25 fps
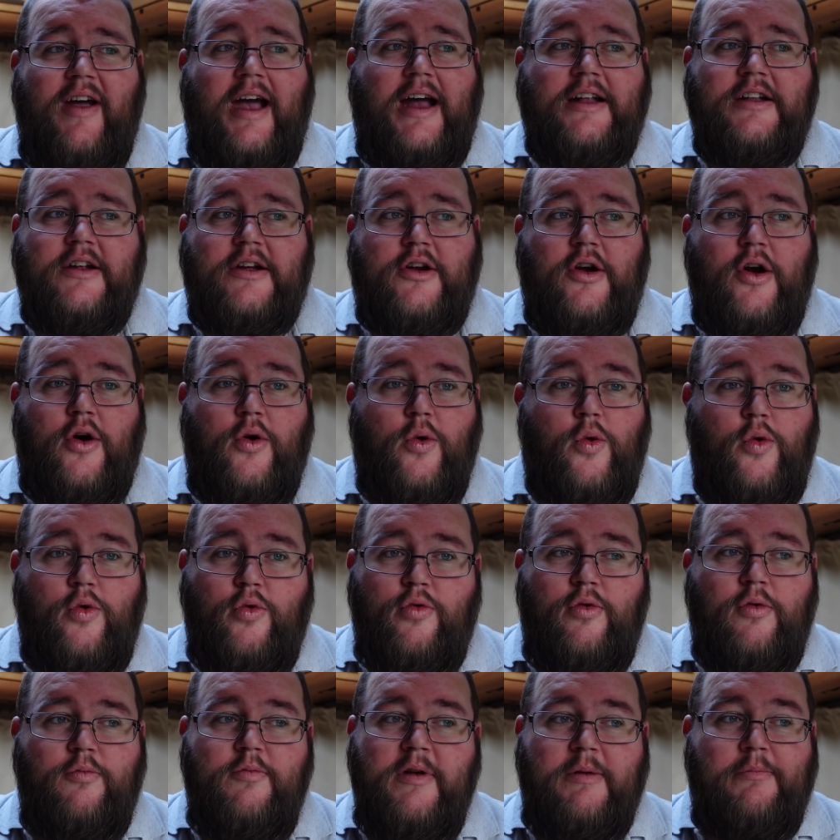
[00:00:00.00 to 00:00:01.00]
had a
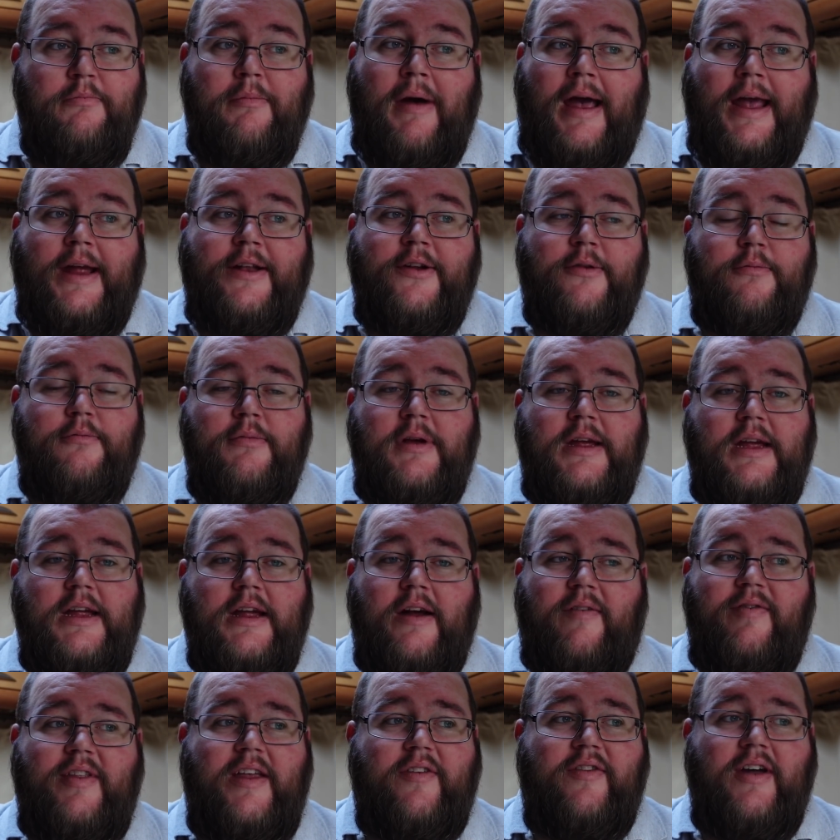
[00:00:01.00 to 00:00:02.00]
call been made on me.
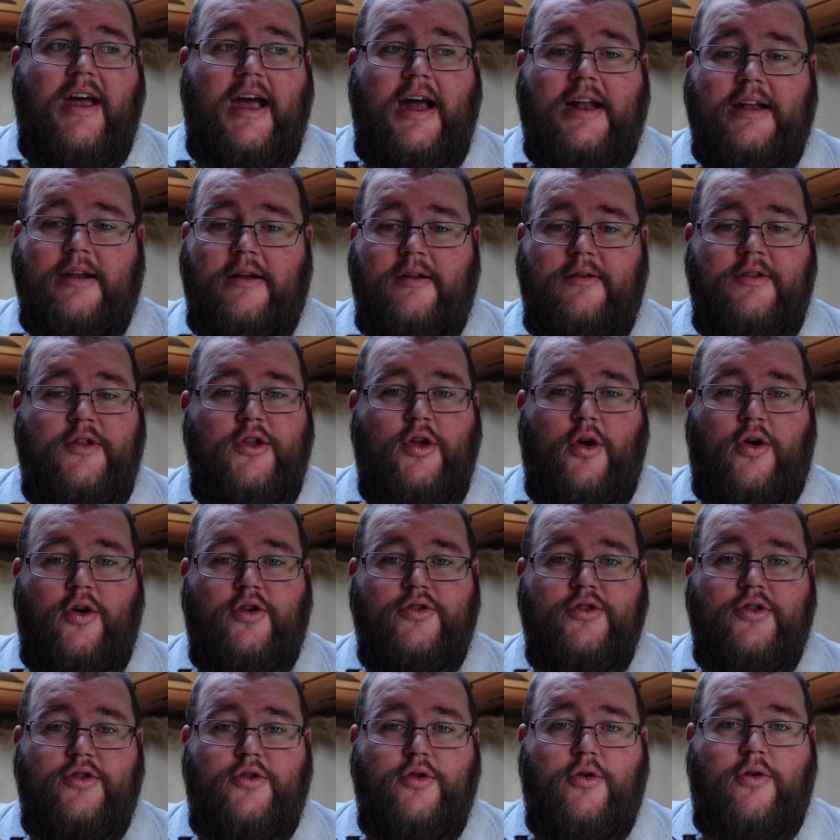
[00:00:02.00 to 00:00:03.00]
I've never had a knock
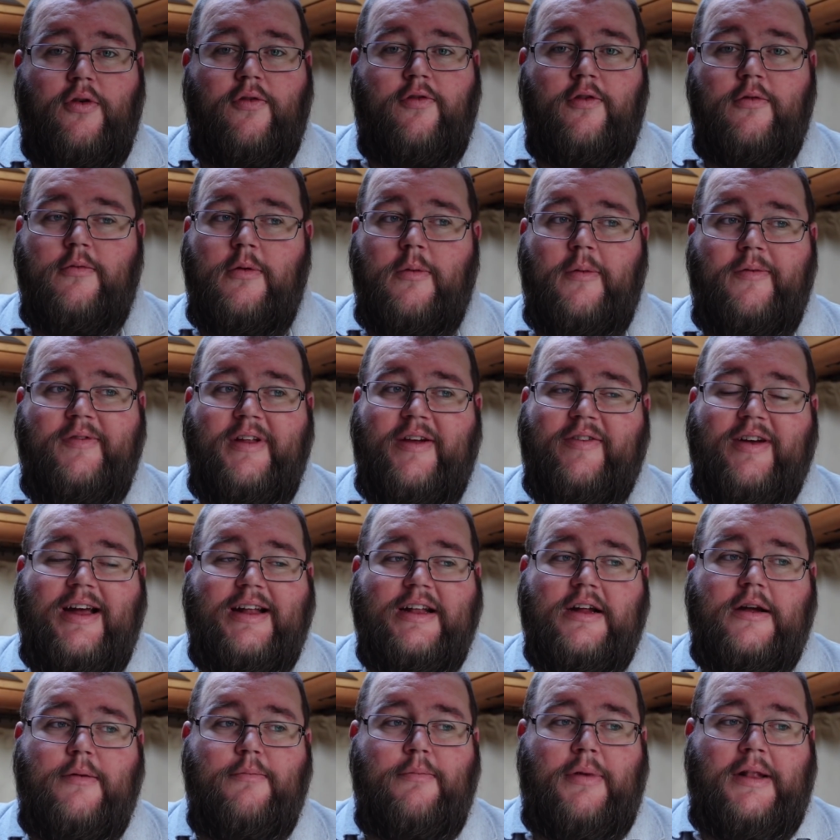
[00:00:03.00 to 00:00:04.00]
on the door from them. I've never
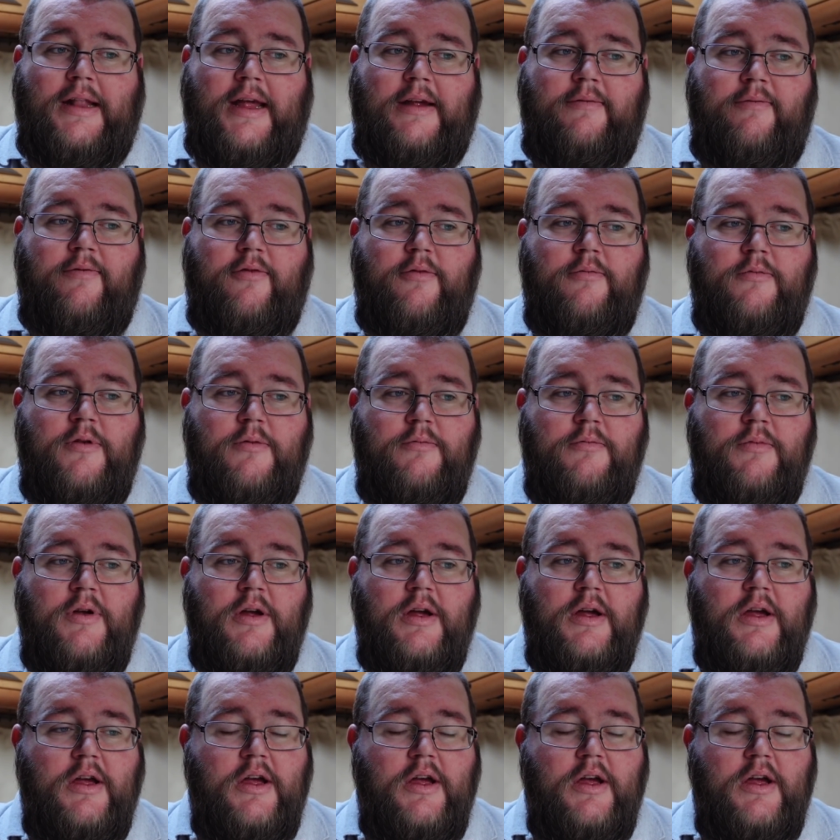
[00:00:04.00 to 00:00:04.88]
had a complaint from them.